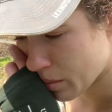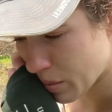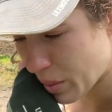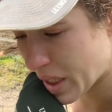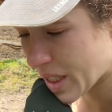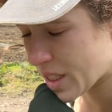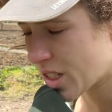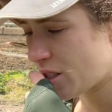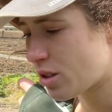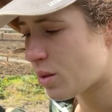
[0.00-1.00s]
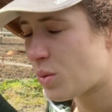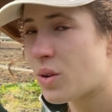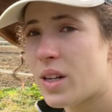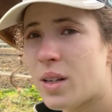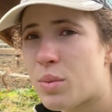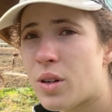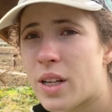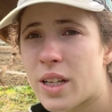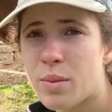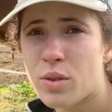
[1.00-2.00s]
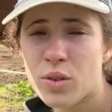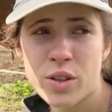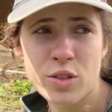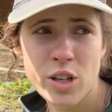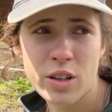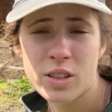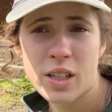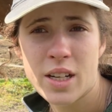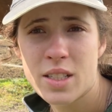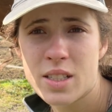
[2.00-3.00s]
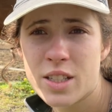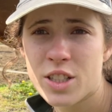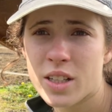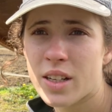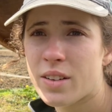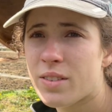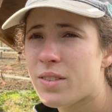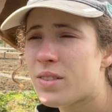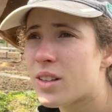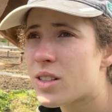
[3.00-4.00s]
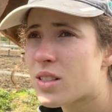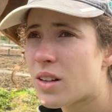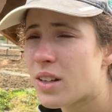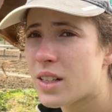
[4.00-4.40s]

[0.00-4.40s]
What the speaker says: because there's no point in putting him through general anesthesia if there's something